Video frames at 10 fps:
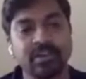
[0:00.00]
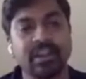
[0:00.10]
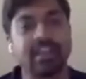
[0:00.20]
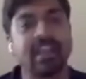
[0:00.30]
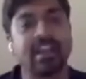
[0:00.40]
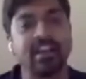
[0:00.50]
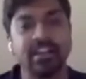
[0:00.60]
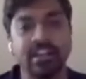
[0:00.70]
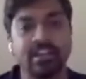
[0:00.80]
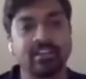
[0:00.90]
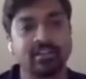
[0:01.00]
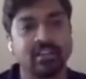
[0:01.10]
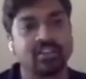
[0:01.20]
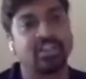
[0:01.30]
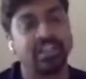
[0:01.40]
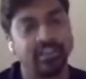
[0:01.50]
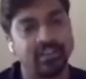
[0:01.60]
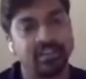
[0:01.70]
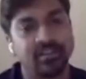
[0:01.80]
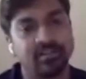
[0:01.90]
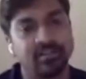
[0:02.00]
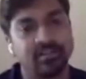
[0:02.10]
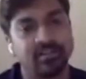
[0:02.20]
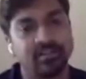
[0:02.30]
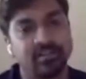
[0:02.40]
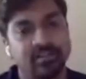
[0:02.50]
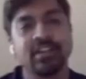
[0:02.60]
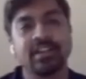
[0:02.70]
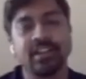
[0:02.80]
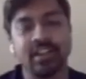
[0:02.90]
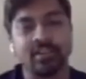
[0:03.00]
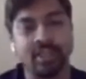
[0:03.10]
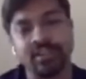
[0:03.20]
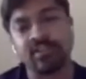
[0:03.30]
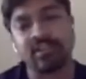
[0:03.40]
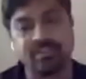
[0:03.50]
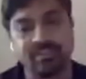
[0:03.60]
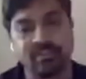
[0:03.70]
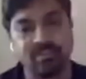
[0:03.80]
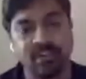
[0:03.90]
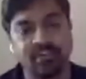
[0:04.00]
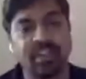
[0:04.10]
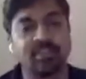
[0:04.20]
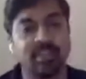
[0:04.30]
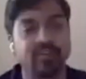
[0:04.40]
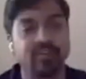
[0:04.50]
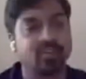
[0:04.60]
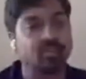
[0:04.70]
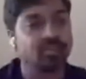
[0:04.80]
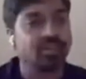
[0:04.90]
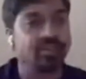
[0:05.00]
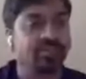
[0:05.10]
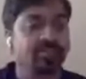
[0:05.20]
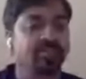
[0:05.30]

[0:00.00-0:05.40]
take care and delete such keys before it makes the system available for users